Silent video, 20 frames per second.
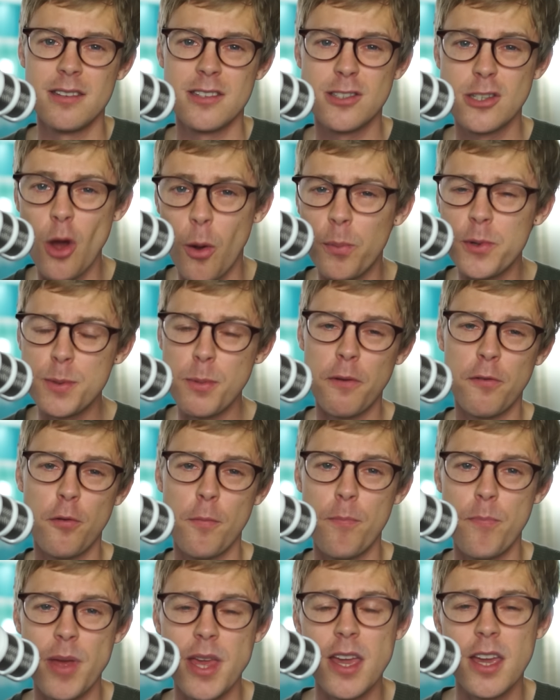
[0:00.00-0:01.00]
stopped me
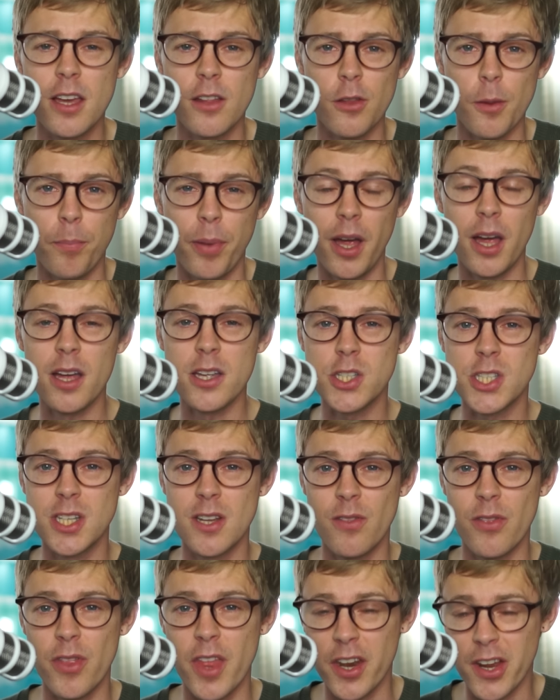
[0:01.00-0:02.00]
from being the
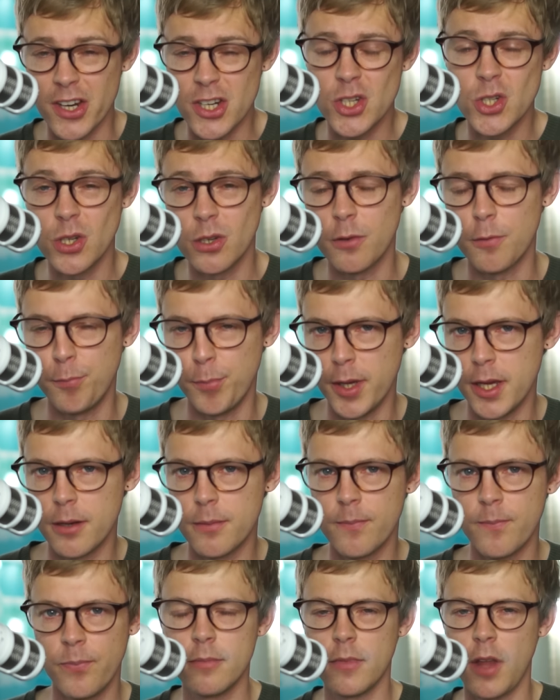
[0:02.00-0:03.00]
person that I should have
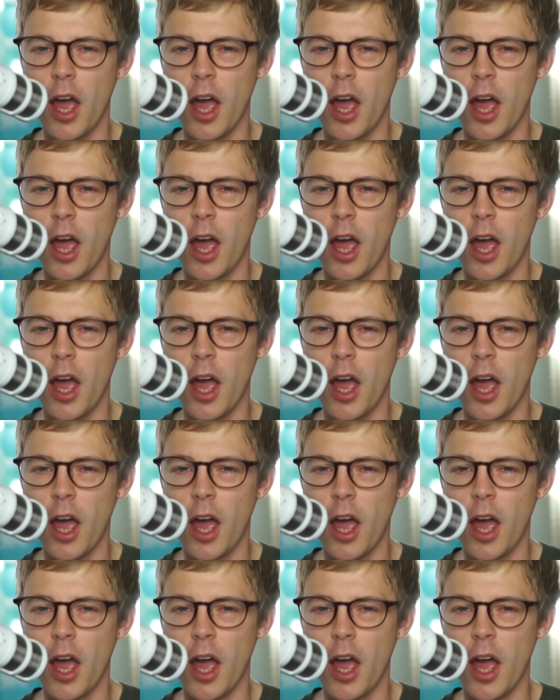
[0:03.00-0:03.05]
been.